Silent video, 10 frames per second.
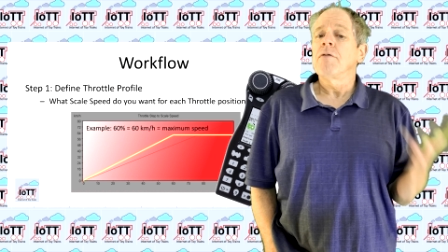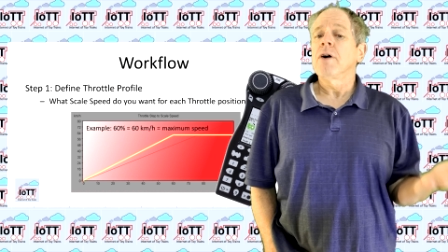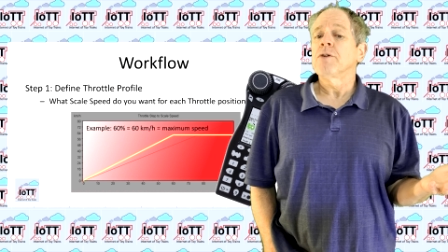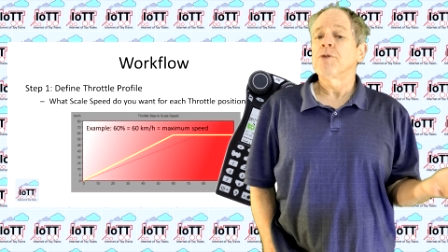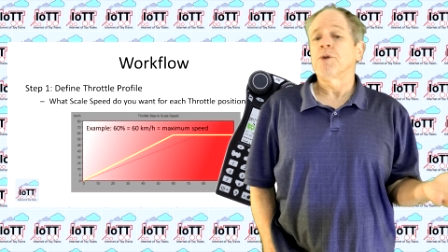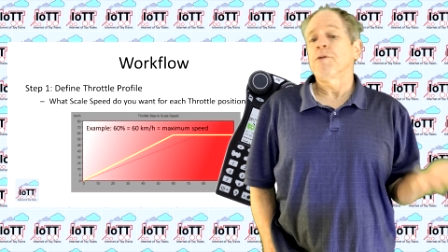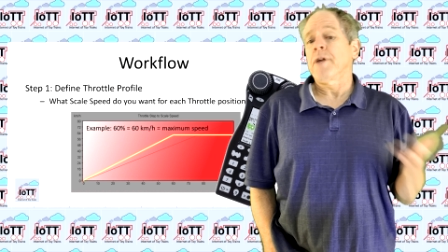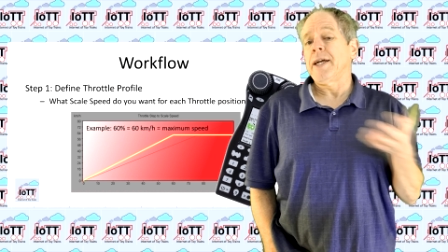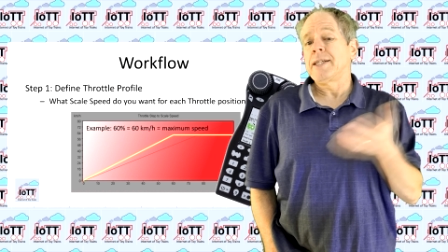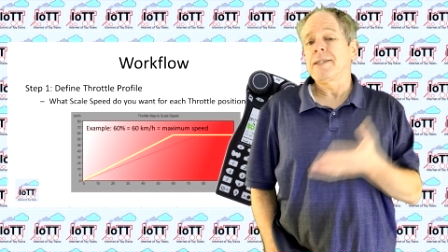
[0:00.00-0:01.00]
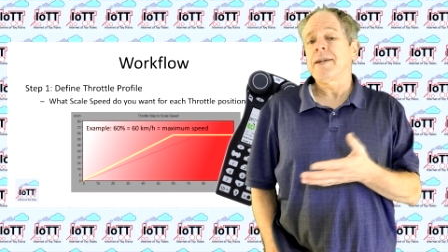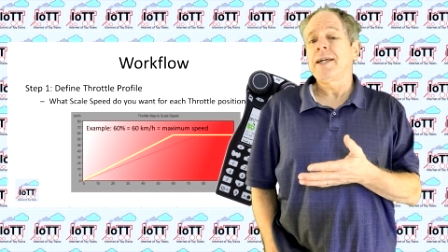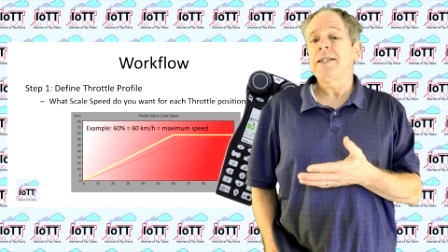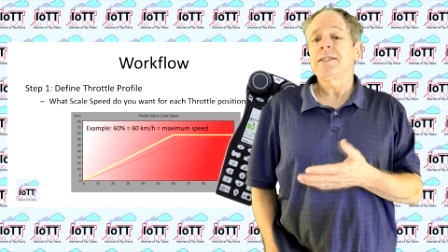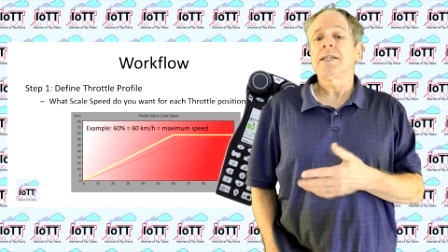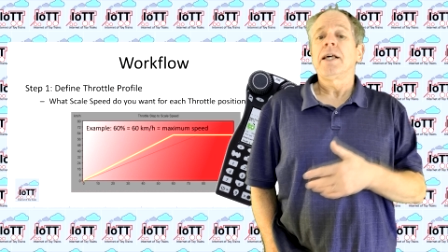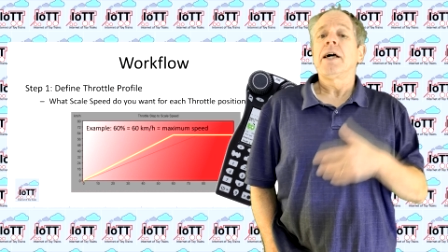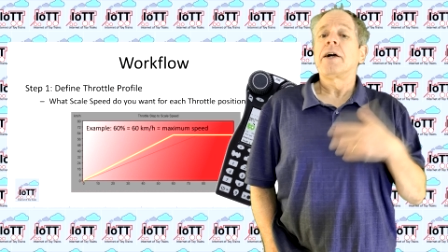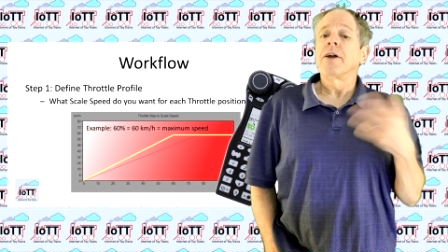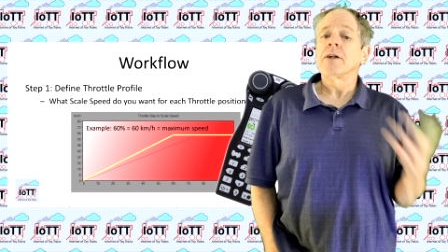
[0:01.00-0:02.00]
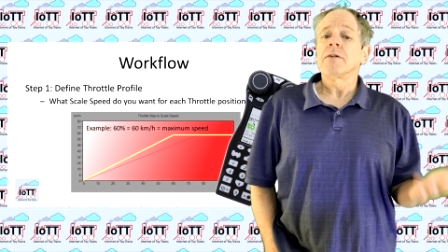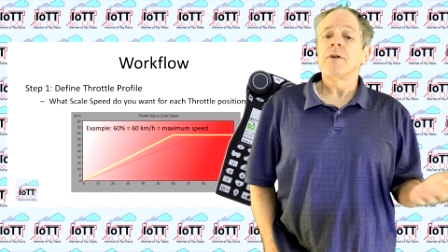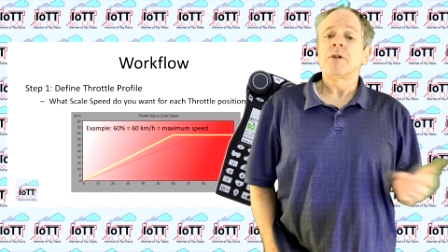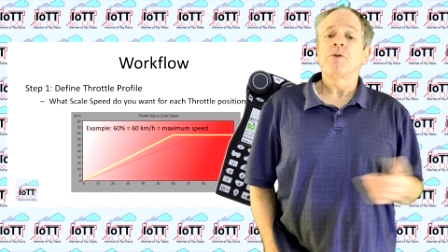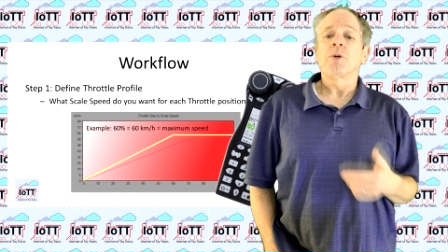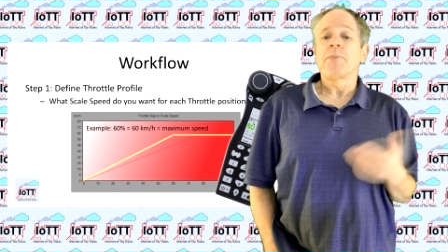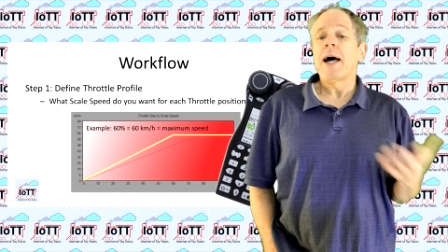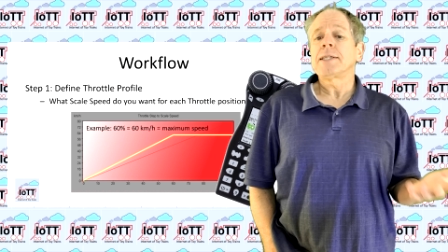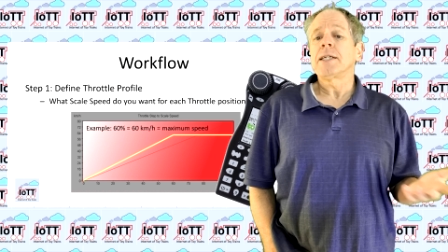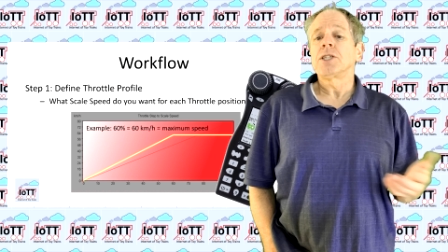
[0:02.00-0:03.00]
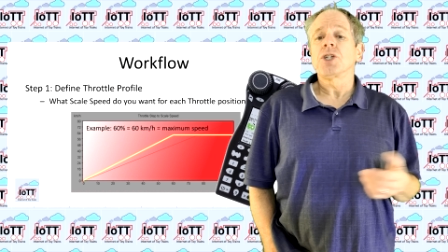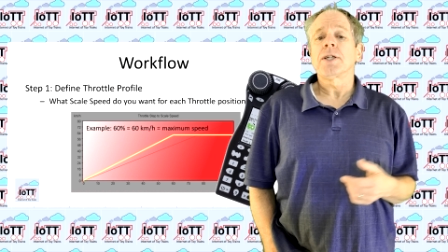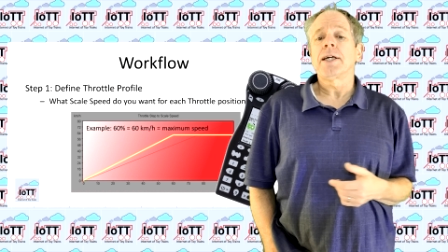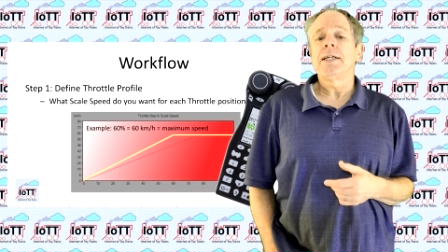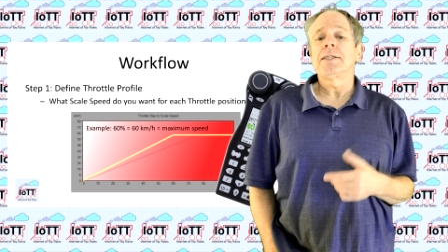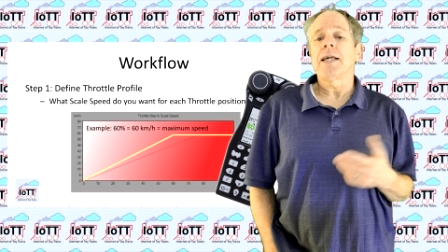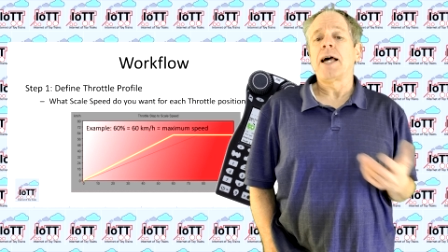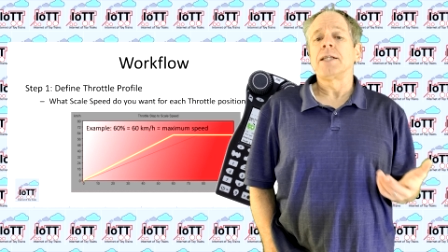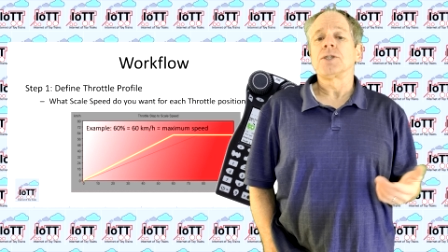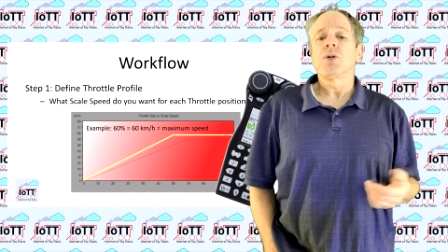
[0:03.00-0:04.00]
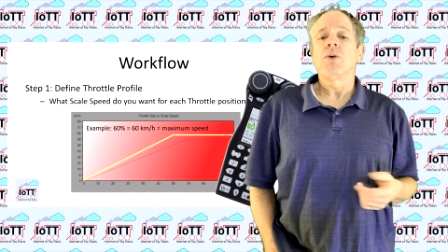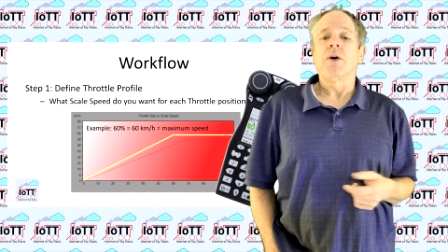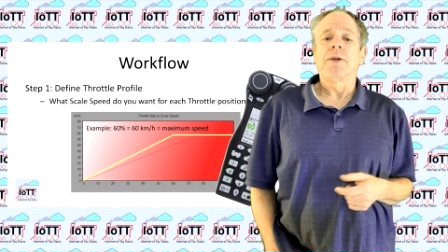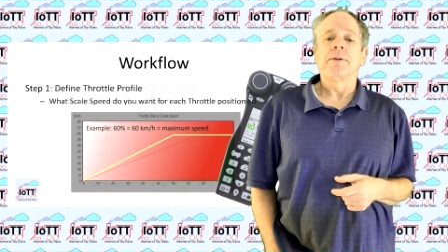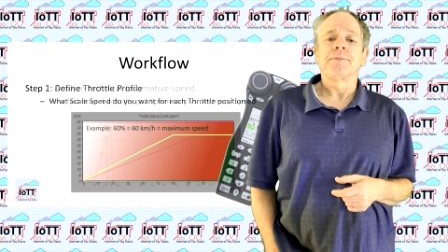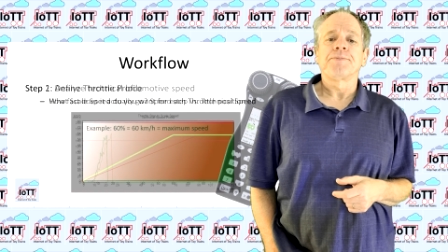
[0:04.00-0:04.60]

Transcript: one for freight trains, another one for passenger trains, and so on.